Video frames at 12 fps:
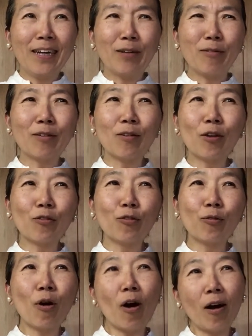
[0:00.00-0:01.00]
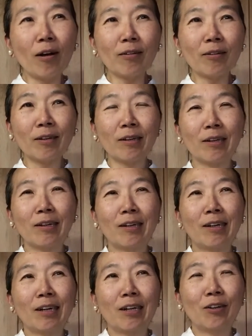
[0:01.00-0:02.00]
It was not too hot,
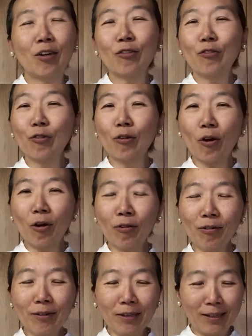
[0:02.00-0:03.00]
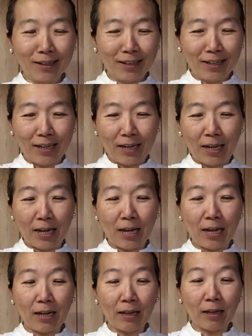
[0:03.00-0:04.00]
not too cold,
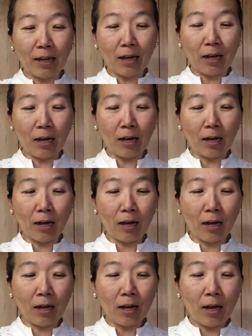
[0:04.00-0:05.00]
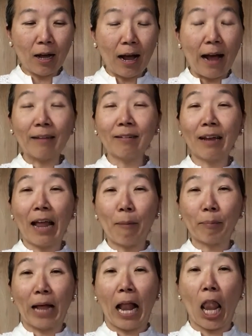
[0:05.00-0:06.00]
and I
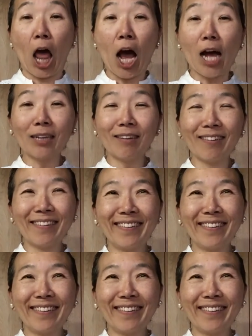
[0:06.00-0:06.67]
slept a lot.